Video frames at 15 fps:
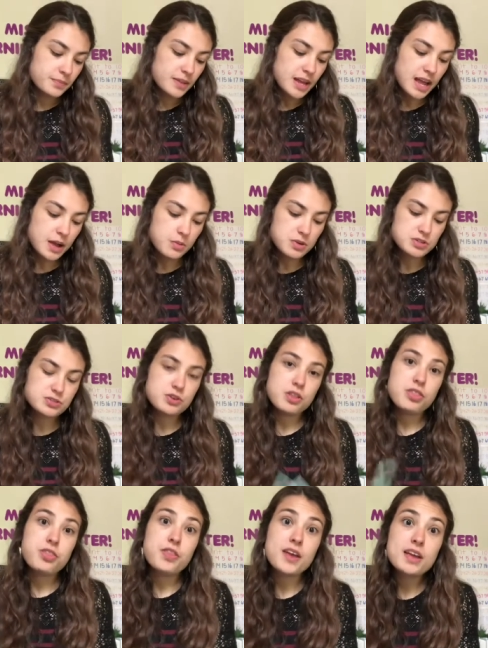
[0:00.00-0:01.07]
I want you to
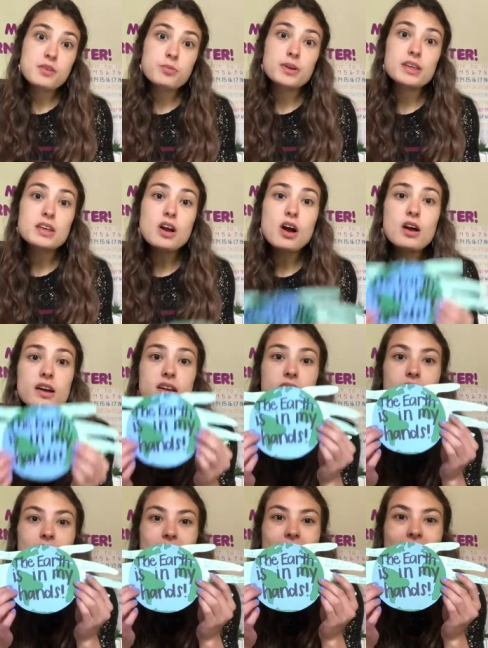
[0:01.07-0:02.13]
think really hard
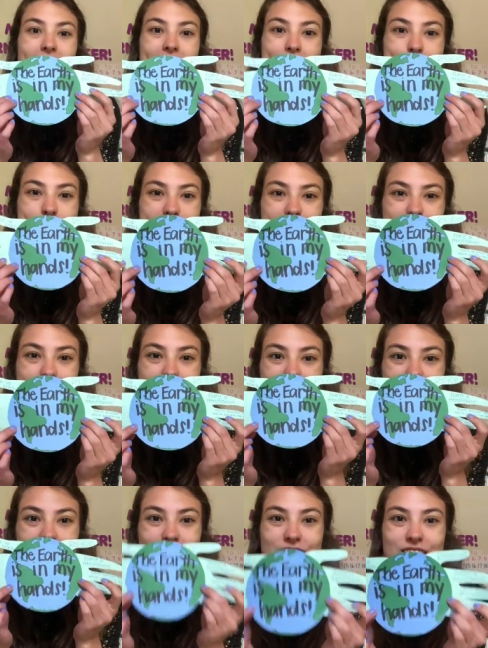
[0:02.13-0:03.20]
and make sure that
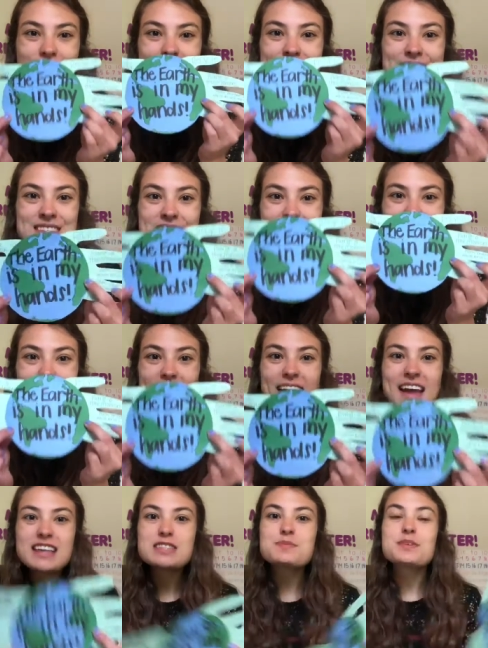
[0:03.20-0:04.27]
the earth is in your
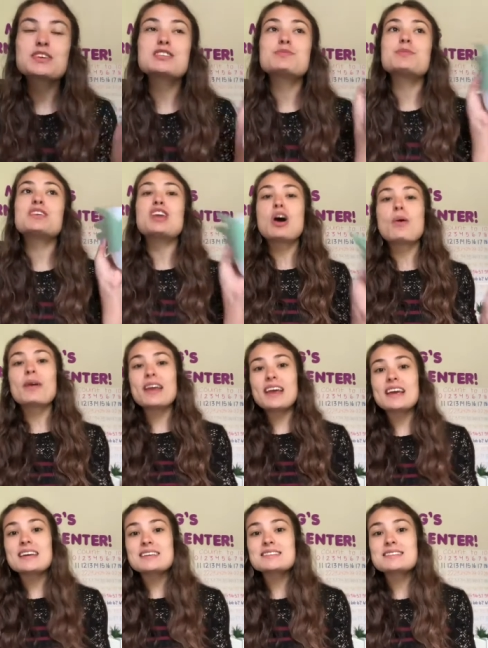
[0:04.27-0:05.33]
hands, because we know it
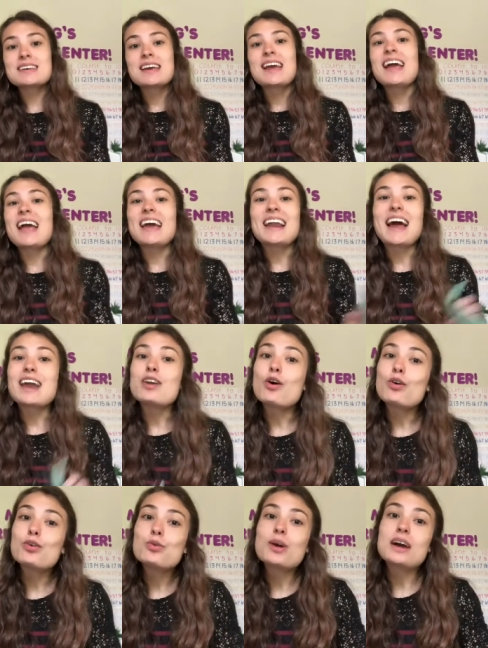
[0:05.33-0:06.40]
is, and I know
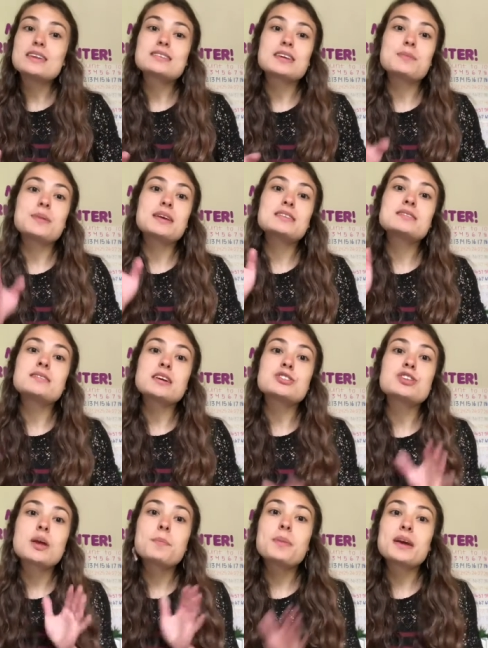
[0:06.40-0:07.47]
you guys can make such
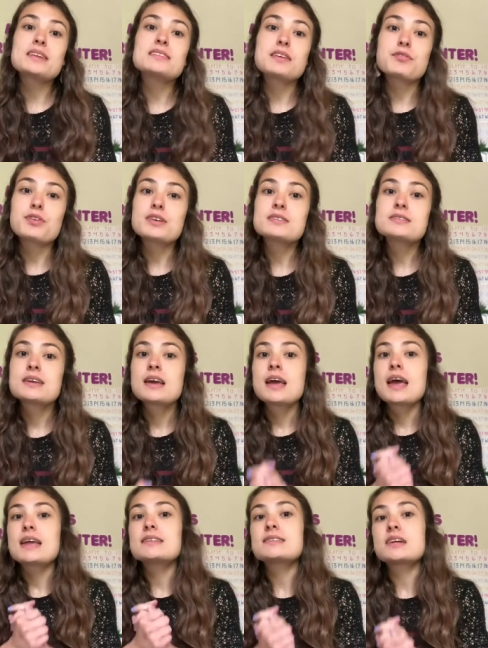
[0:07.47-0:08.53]
a big difference
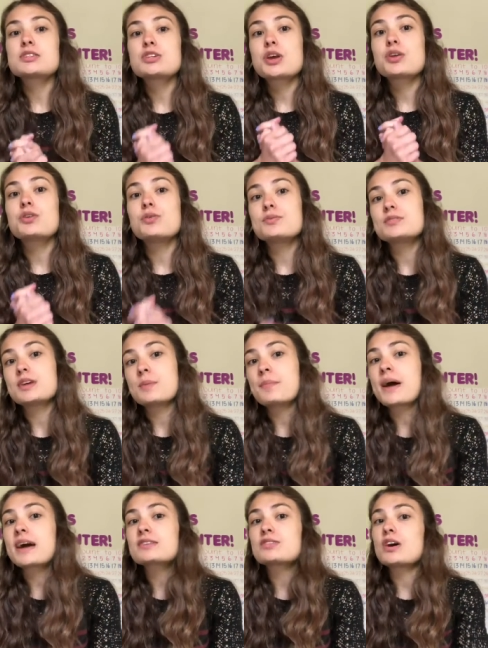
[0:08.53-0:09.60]
and such a huge
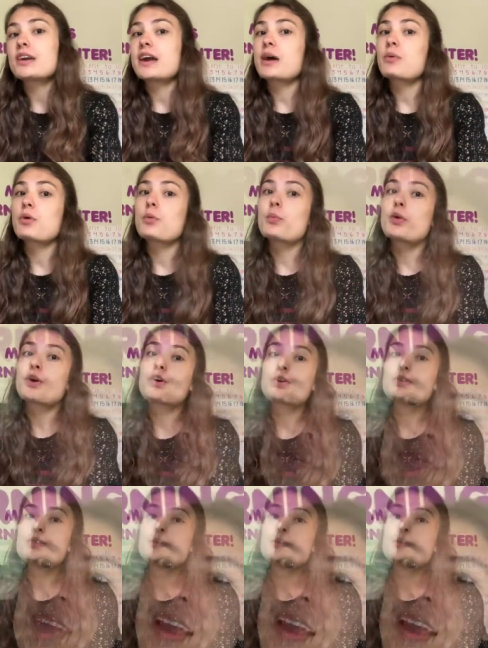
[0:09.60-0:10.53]
impact on our world.